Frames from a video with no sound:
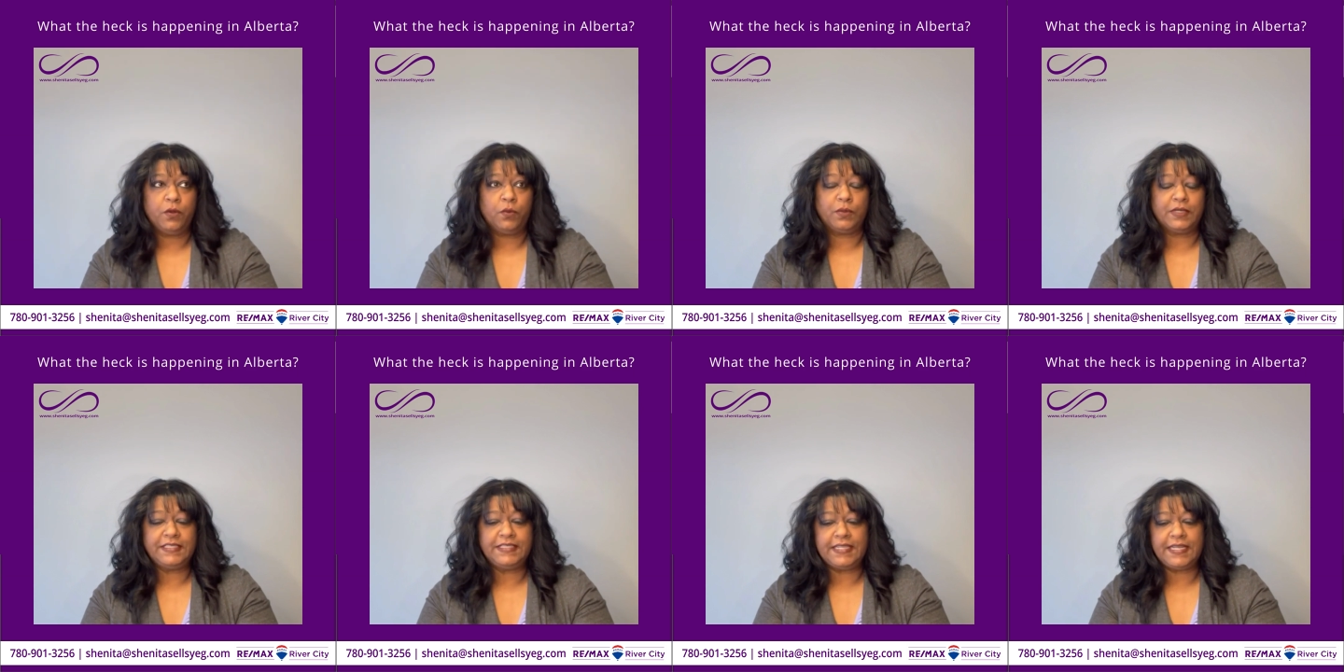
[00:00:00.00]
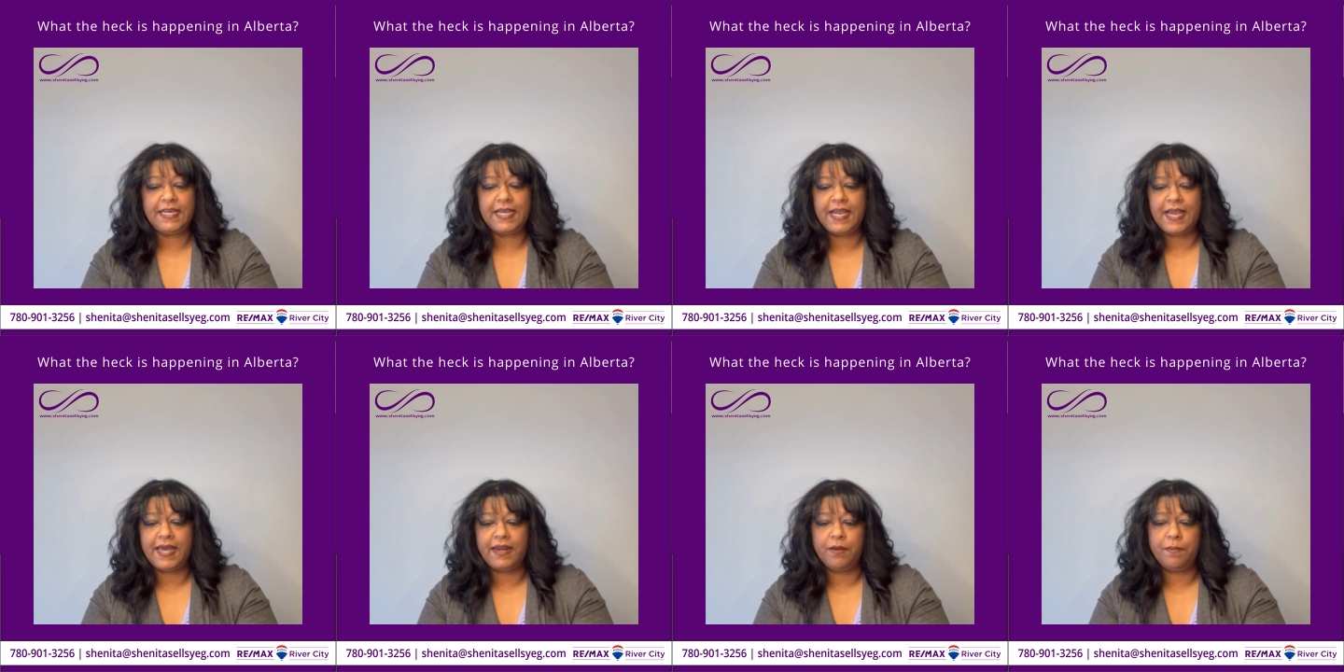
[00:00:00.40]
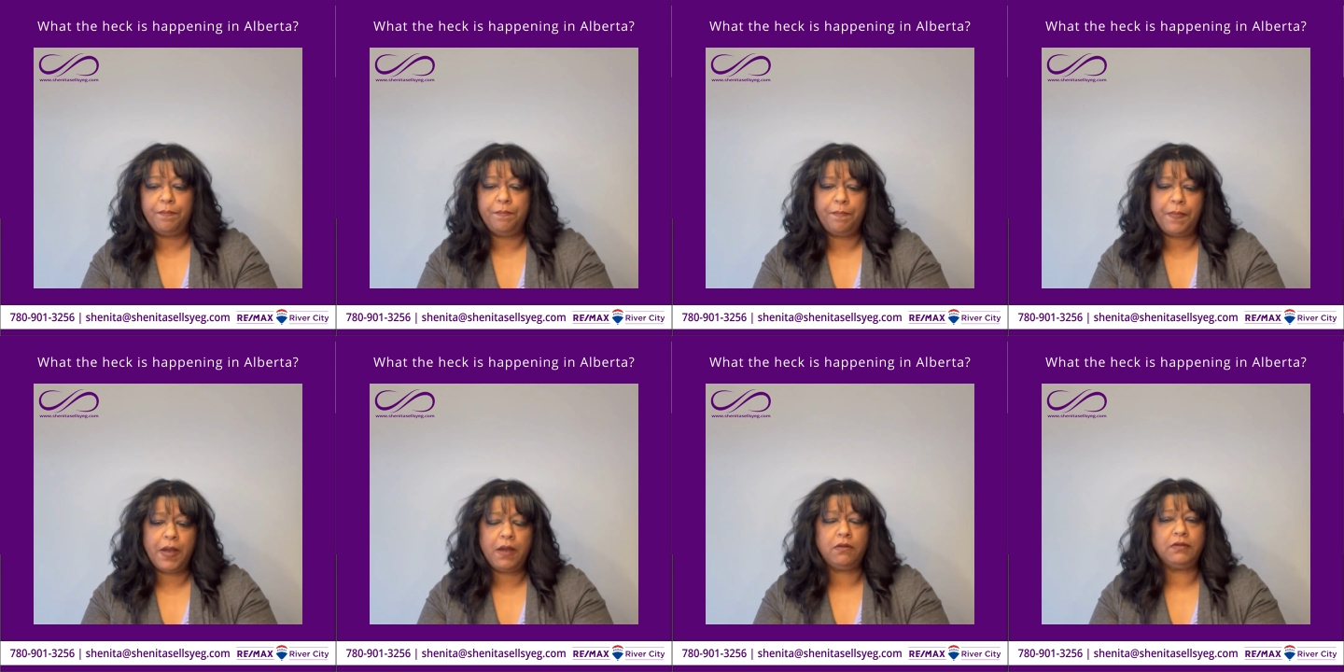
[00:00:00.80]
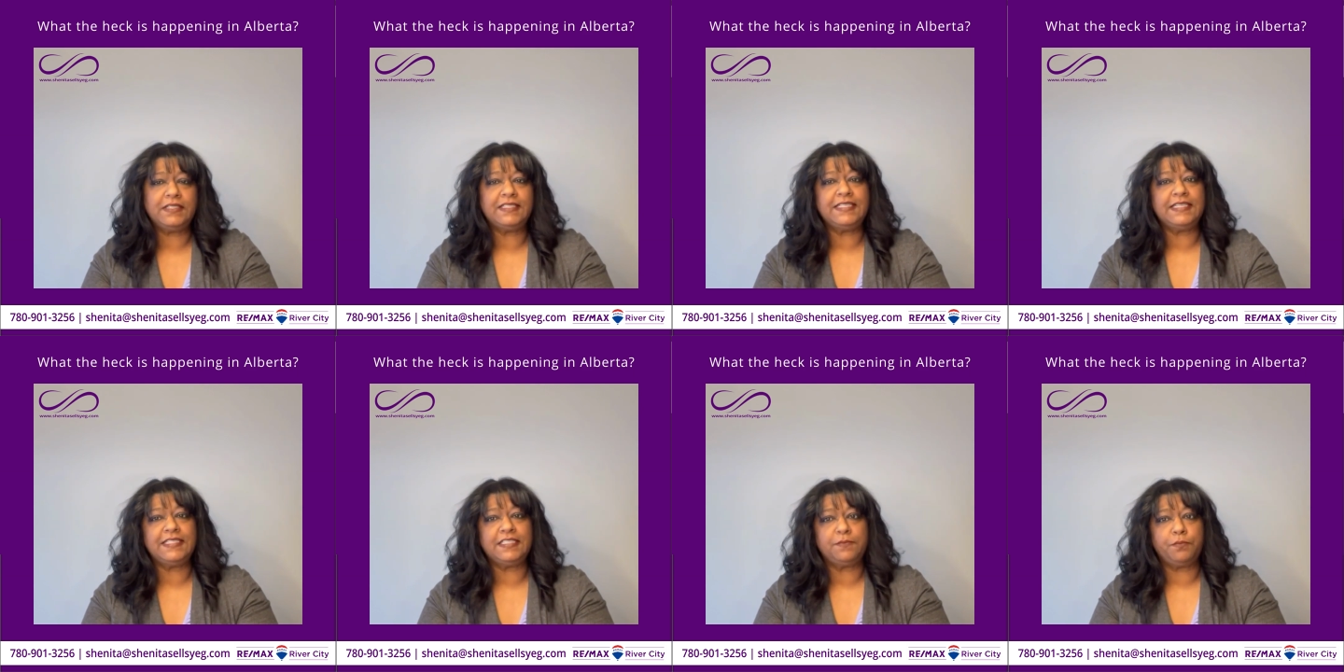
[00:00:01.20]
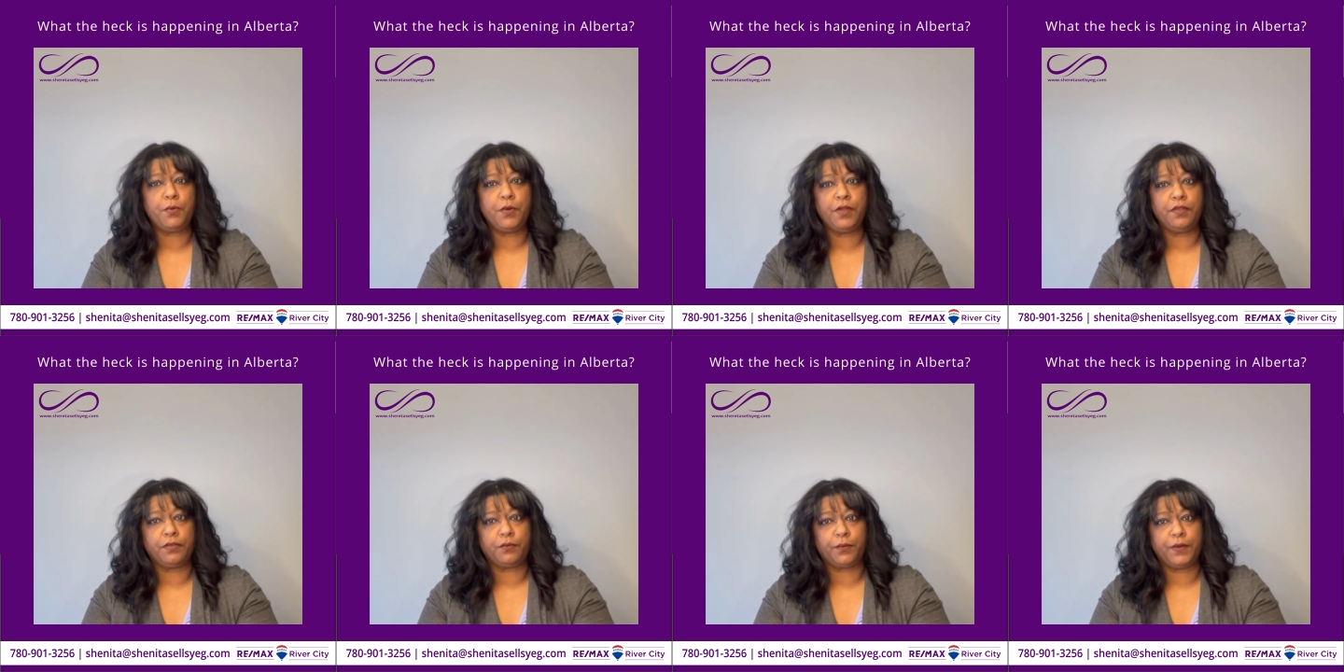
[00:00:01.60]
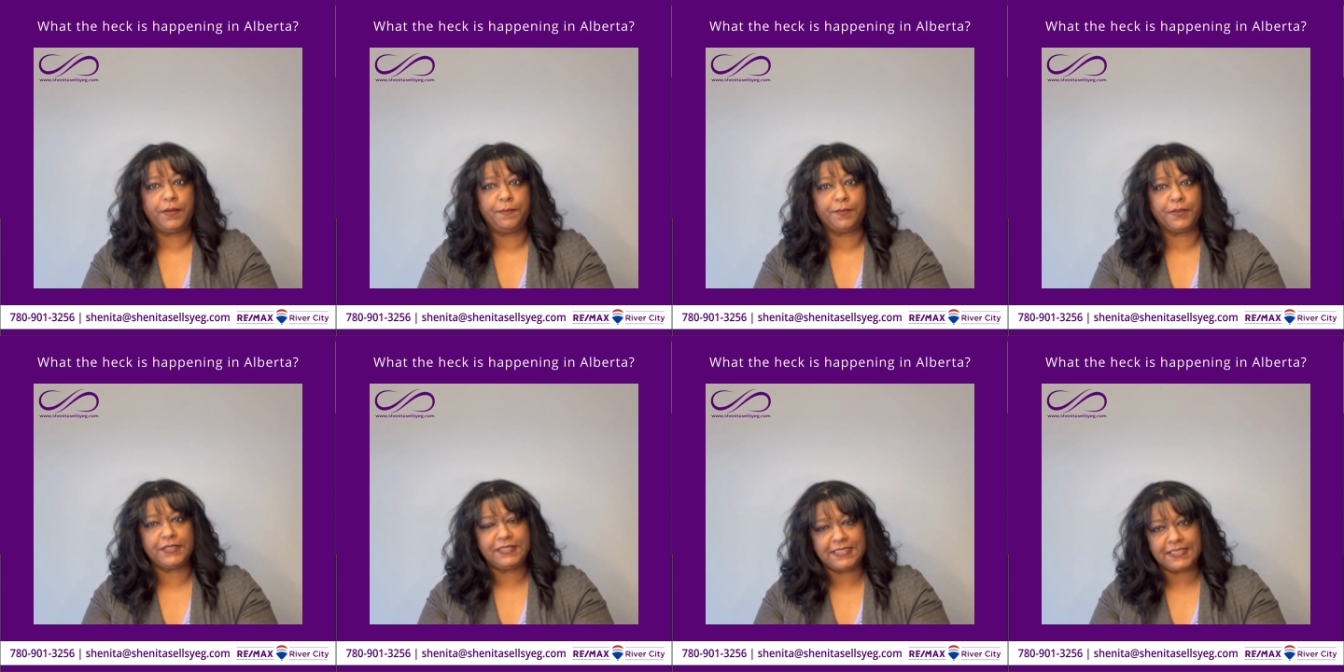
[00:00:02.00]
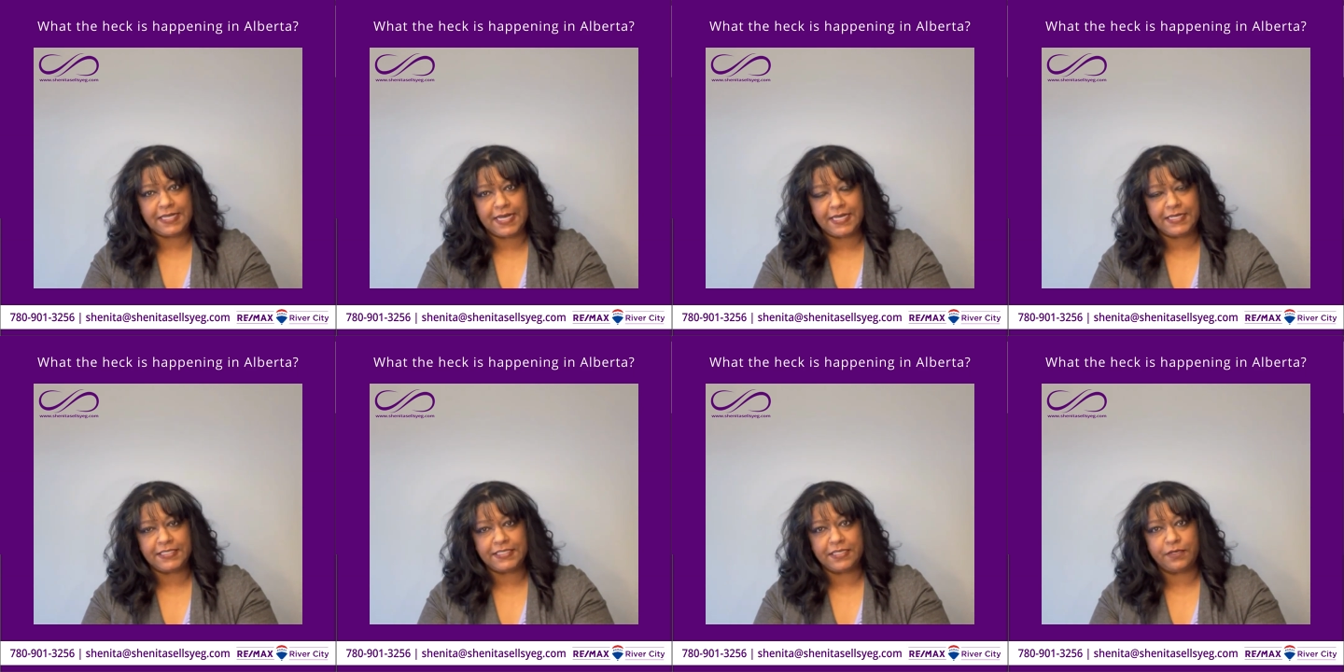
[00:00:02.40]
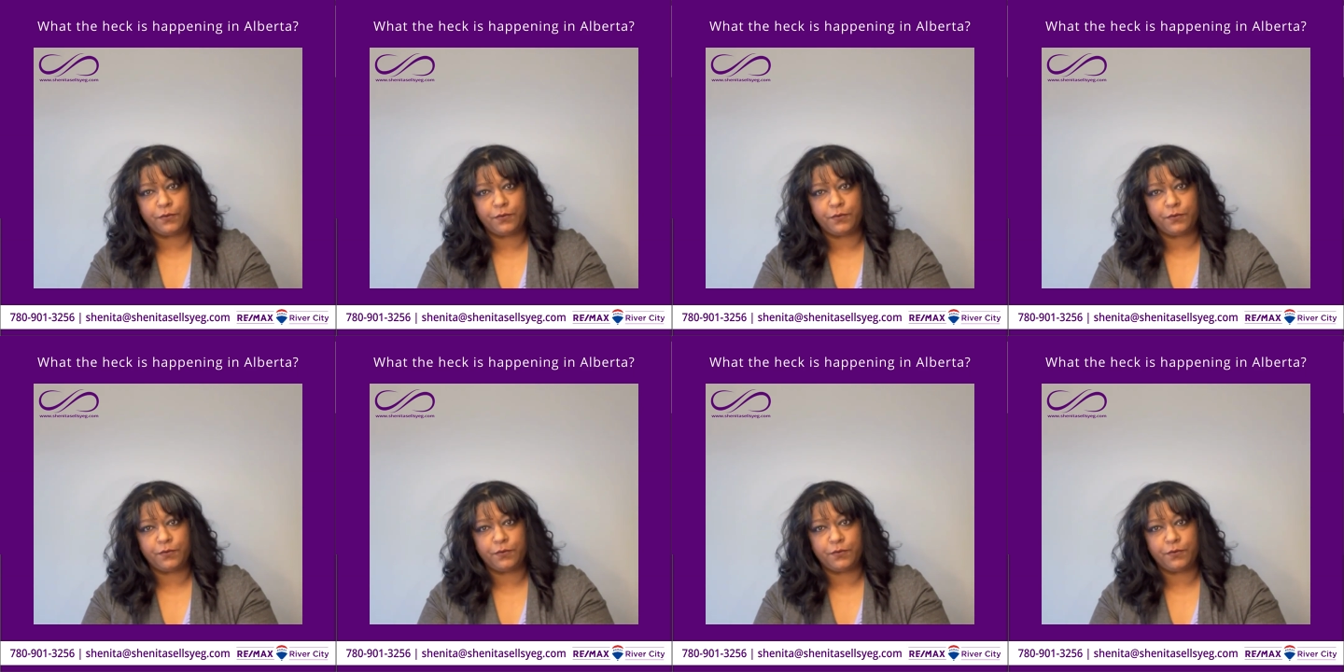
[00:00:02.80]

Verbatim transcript: we're sitting at about 6.3%